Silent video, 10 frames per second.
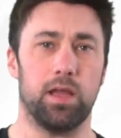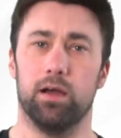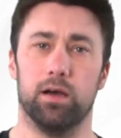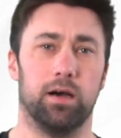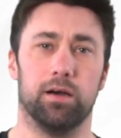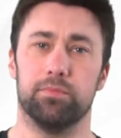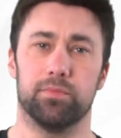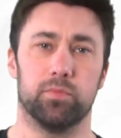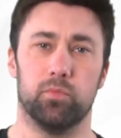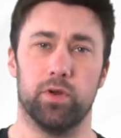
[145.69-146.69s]
Ah,
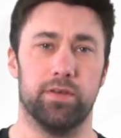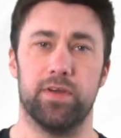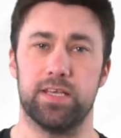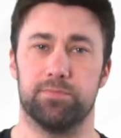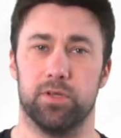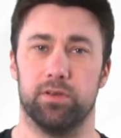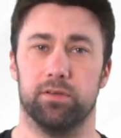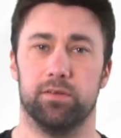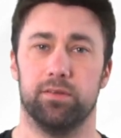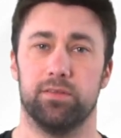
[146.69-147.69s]
what an
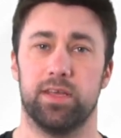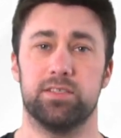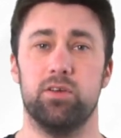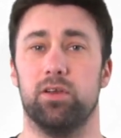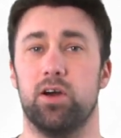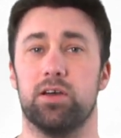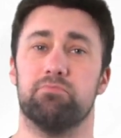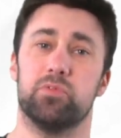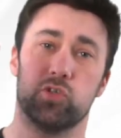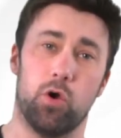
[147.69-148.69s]
investment. It's not like
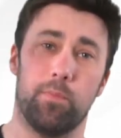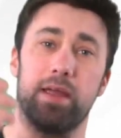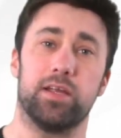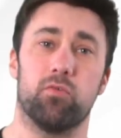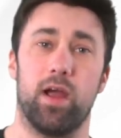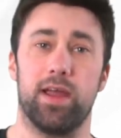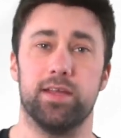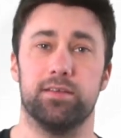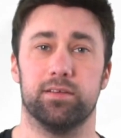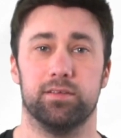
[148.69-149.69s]
top end
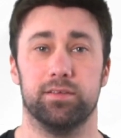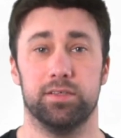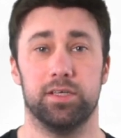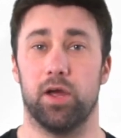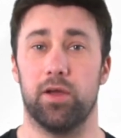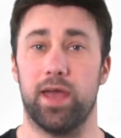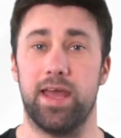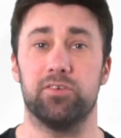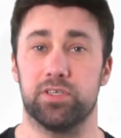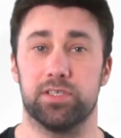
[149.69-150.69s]
grade, you know,
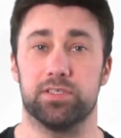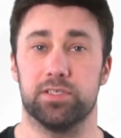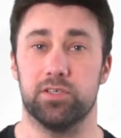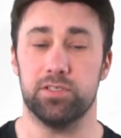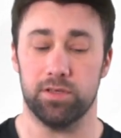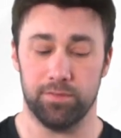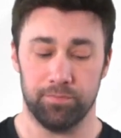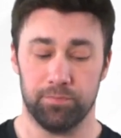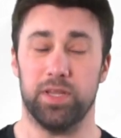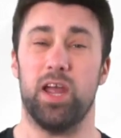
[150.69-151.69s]
hairdresser scissors,
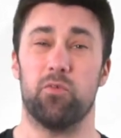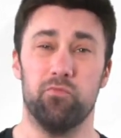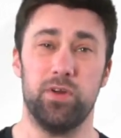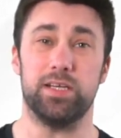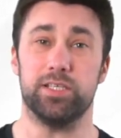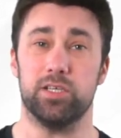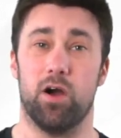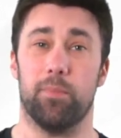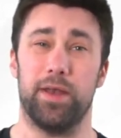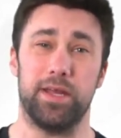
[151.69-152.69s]
but they are really
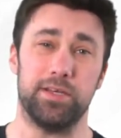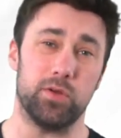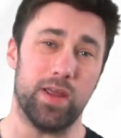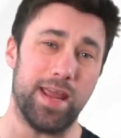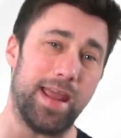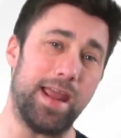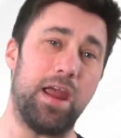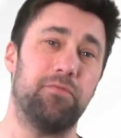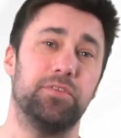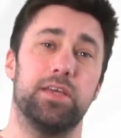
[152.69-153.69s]
sharp and they do
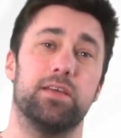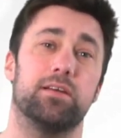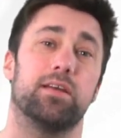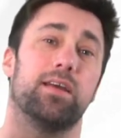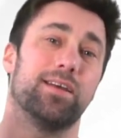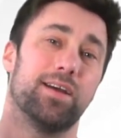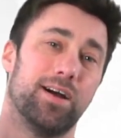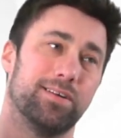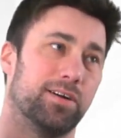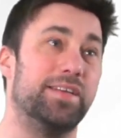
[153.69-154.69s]
everything
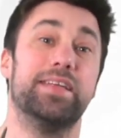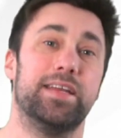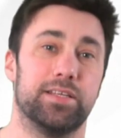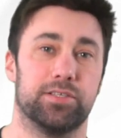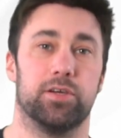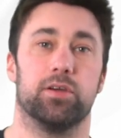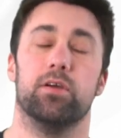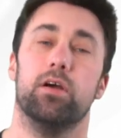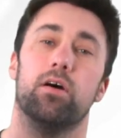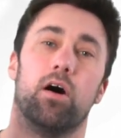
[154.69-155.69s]
I need it to
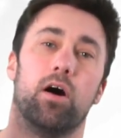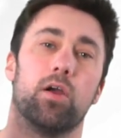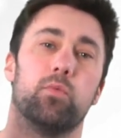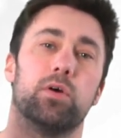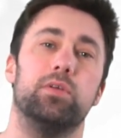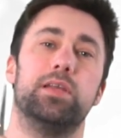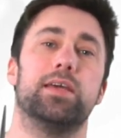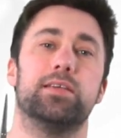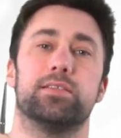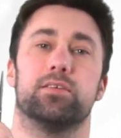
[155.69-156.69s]
do. I will
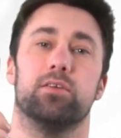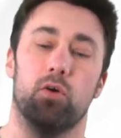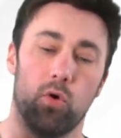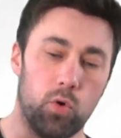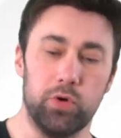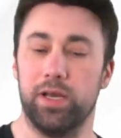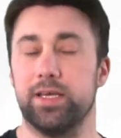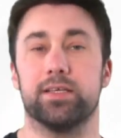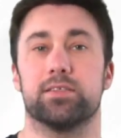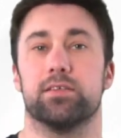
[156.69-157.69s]
list all the
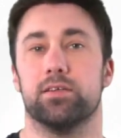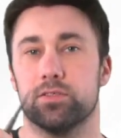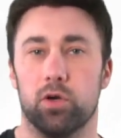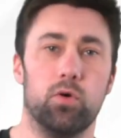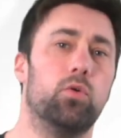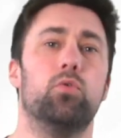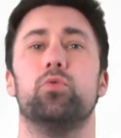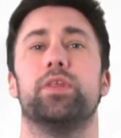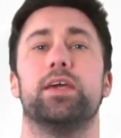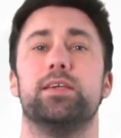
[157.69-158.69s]
links to
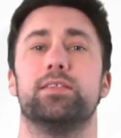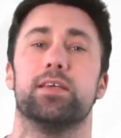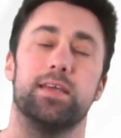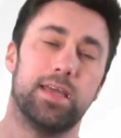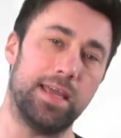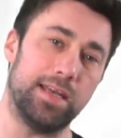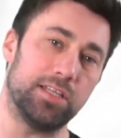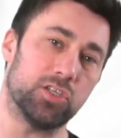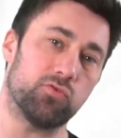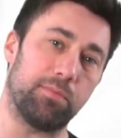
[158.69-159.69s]
all these in the
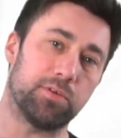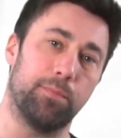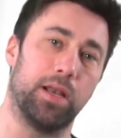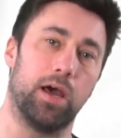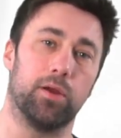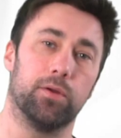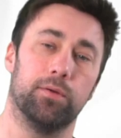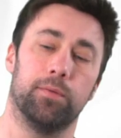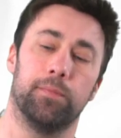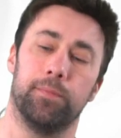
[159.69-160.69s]
description below.